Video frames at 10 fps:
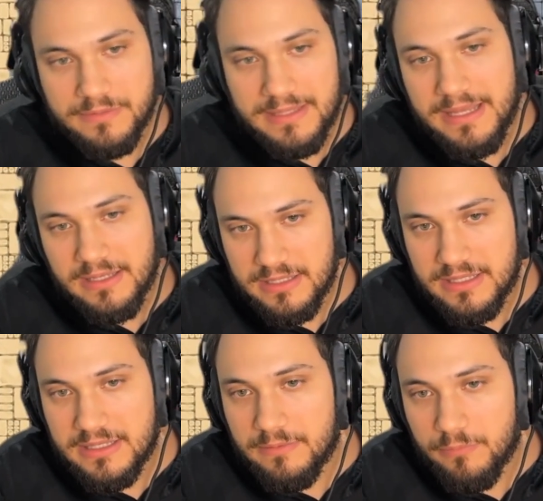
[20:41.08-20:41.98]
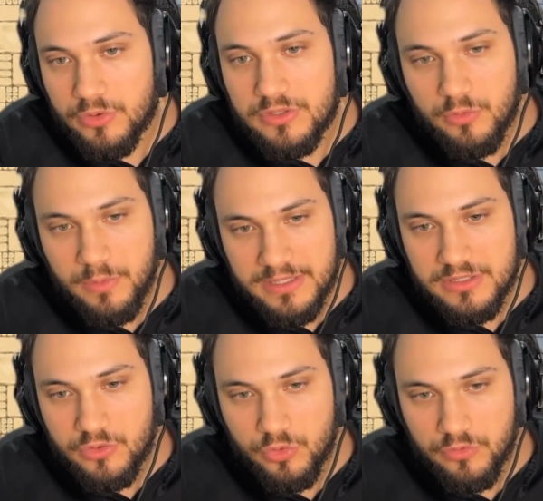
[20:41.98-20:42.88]
and post it on my
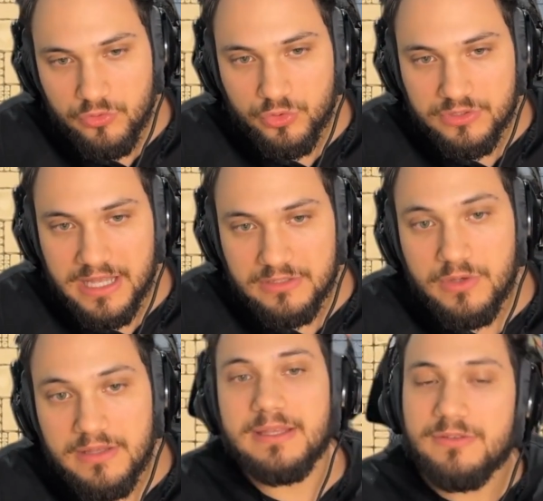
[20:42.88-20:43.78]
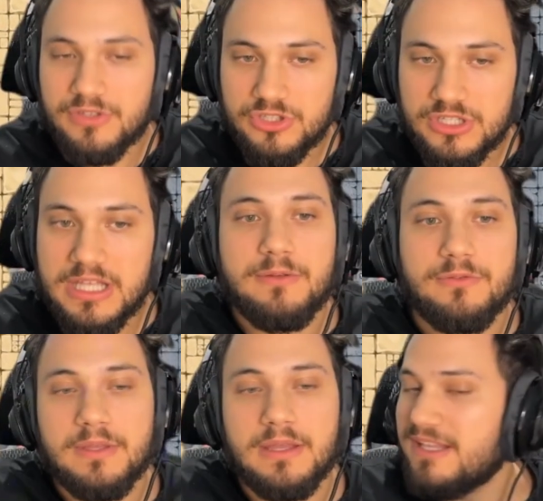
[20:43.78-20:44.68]
Discord, of course, has to have the FGG name.
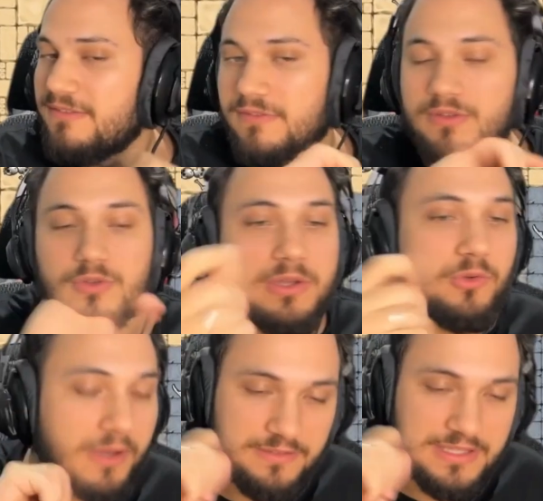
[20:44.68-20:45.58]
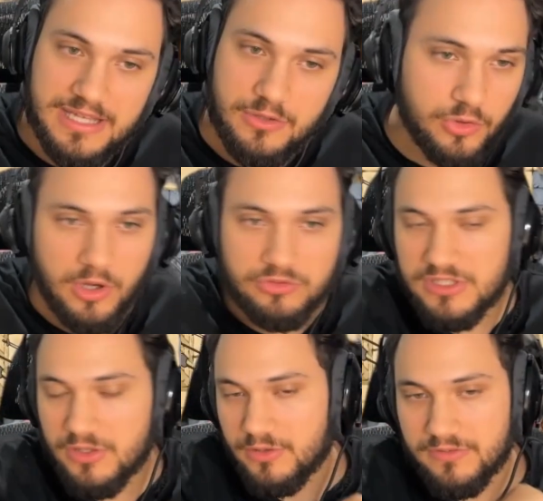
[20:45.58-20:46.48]
Fair enough. You need to have the name
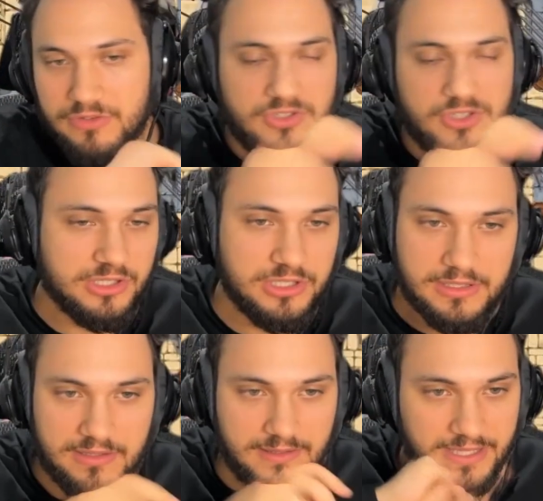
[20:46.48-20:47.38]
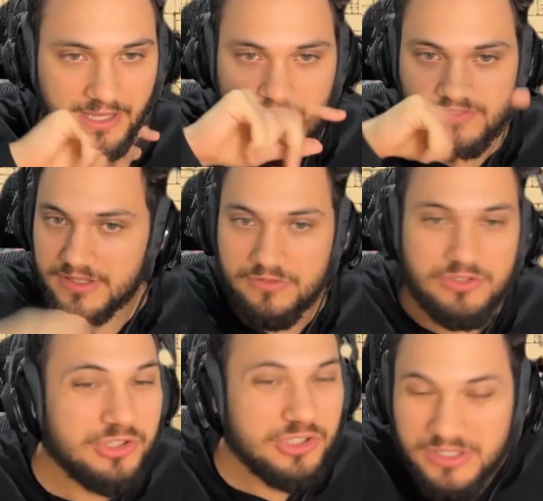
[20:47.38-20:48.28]
Joãozinho FGG, Carlos
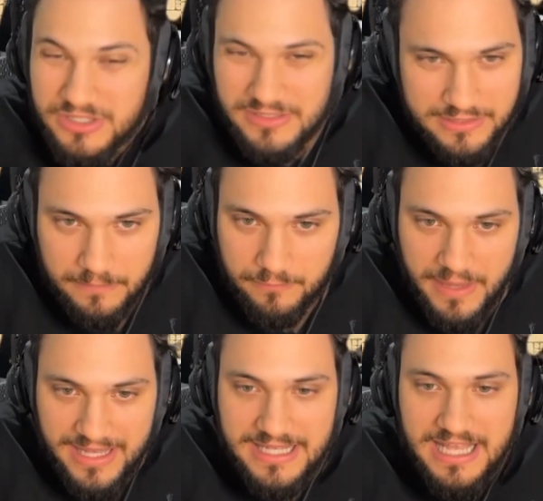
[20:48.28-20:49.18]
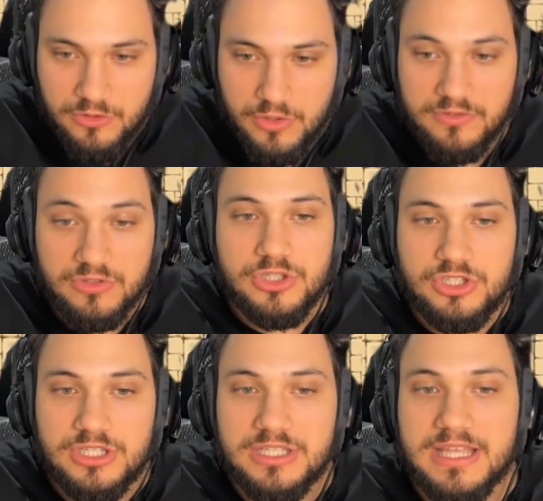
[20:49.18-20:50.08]
FGG, Machinator
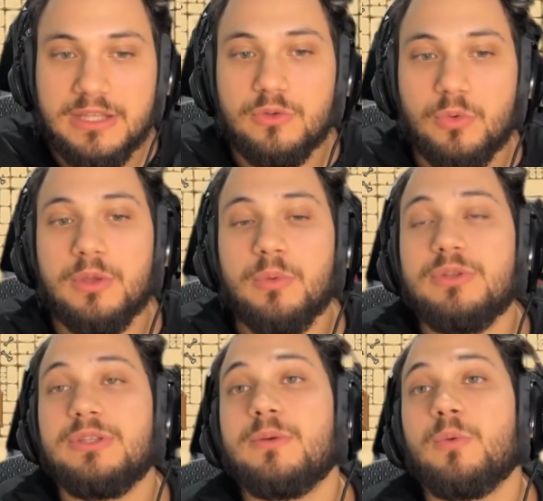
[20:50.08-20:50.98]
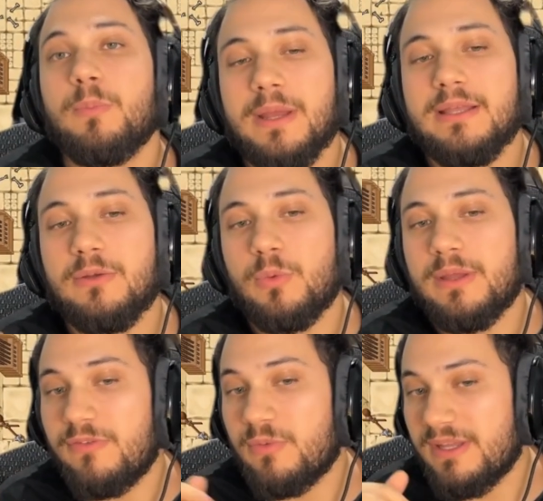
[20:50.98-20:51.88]
FGG, and you, Evos, who made it to
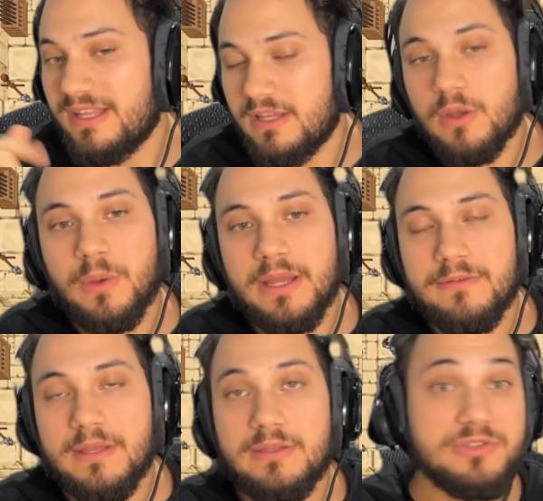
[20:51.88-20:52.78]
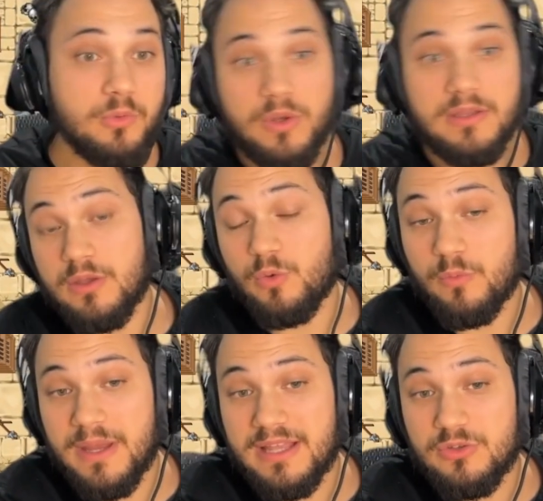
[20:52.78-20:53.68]
wave 20. Oh, I found someone who
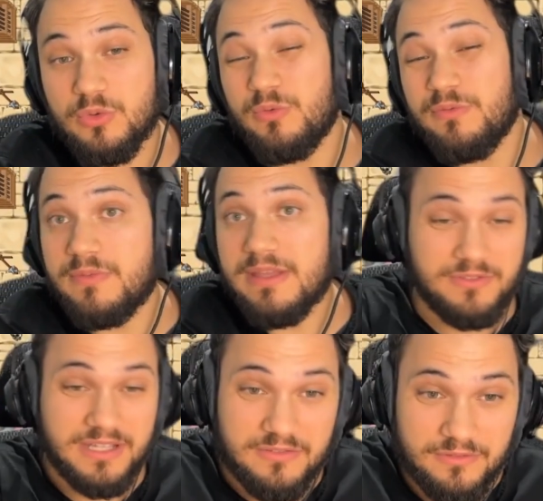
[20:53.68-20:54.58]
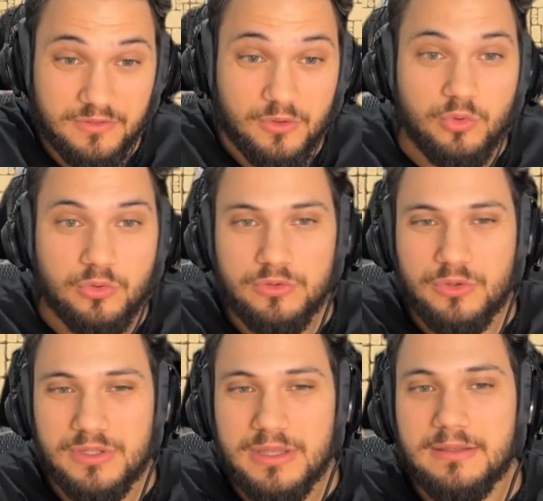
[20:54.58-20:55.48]
made it to 25 or
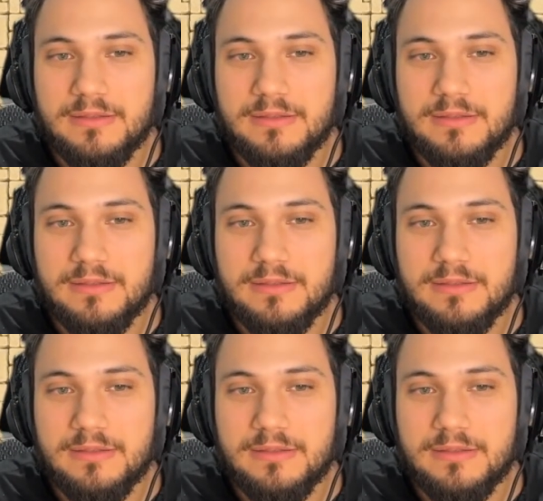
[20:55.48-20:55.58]
30.